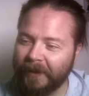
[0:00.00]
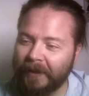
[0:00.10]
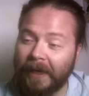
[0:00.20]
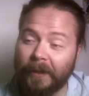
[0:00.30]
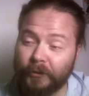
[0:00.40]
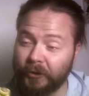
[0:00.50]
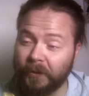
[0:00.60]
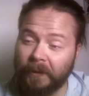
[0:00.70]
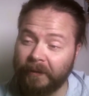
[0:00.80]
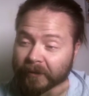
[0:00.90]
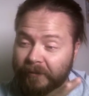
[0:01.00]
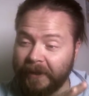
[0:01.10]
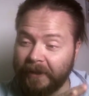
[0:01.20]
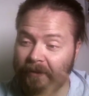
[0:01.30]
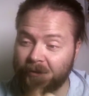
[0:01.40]
Outro and then
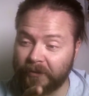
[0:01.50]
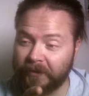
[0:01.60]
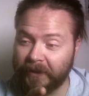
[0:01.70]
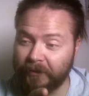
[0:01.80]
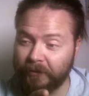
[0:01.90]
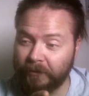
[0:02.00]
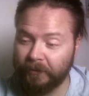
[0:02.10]
raid, so stay tuned.